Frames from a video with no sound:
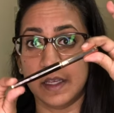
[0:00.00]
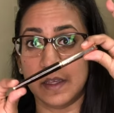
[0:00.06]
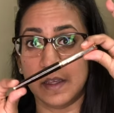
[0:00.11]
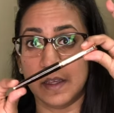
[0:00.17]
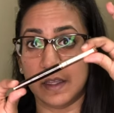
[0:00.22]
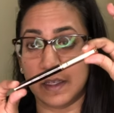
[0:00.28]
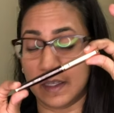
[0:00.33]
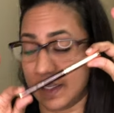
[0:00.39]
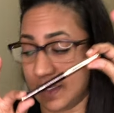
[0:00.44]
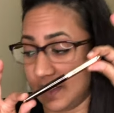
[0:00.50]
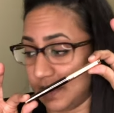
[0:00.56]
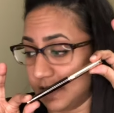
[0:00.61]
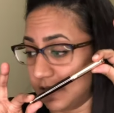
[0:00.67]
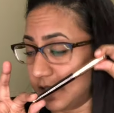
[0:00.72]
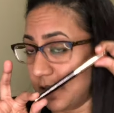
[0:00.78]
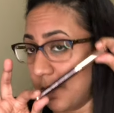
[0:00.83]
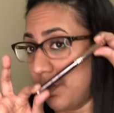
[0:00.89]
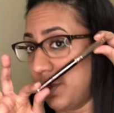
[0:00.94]
It
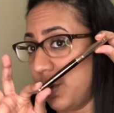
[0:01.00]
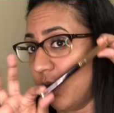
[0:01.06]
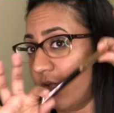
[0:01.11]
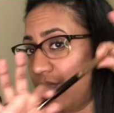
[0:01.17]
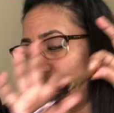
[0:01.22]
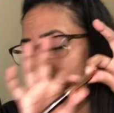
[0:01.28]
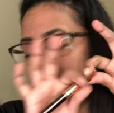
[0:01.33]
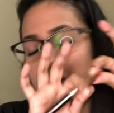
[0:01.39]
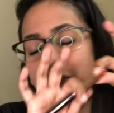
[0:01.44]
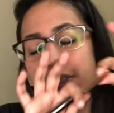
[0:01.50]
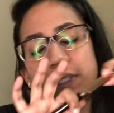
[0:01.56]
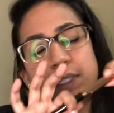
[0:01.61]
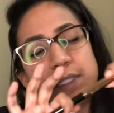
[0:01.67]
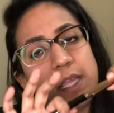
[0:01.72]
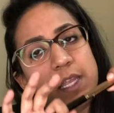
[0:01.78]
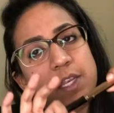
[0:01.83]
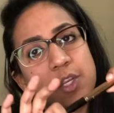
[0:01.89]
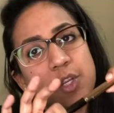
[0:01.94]
is beautiful,
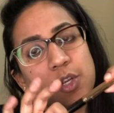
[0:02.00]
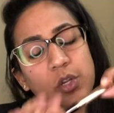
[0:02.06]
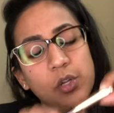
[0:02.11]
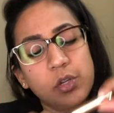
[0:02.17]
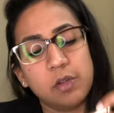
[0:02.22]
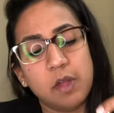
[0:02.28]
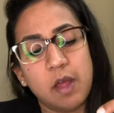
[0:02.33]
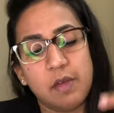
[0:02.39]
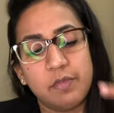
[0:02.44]
slender,